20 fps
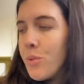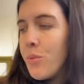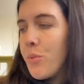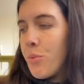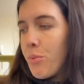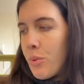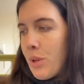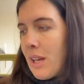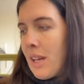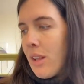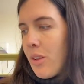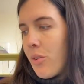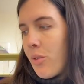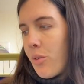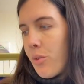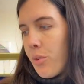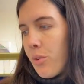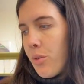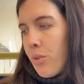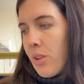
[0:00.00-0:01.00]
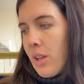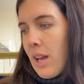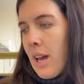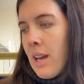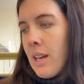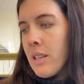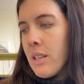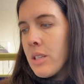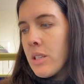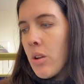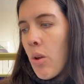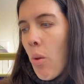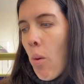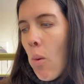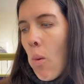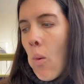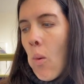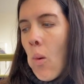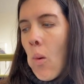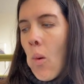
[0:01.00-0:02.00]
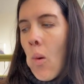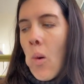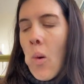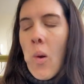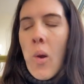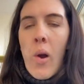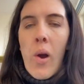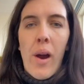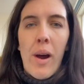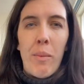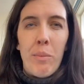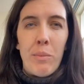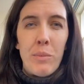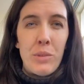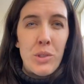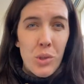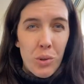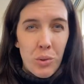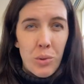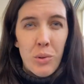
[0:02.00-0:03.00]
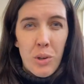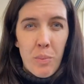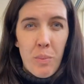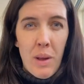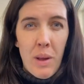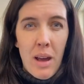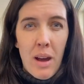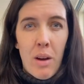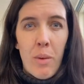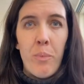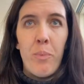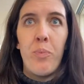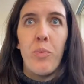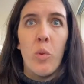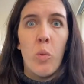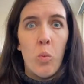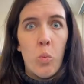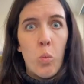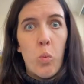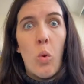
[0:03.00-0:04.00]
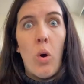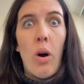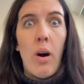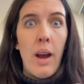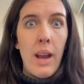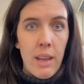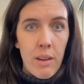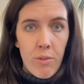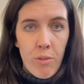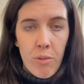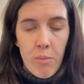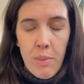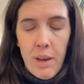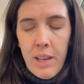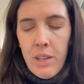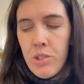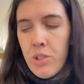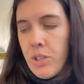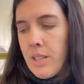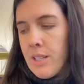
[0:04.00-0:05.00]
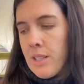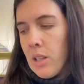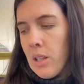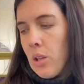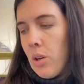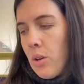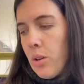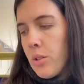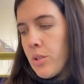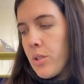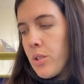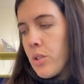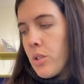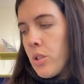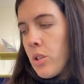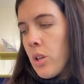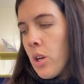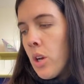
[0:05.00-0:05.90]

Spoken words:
read through that. Talk about why information is lost.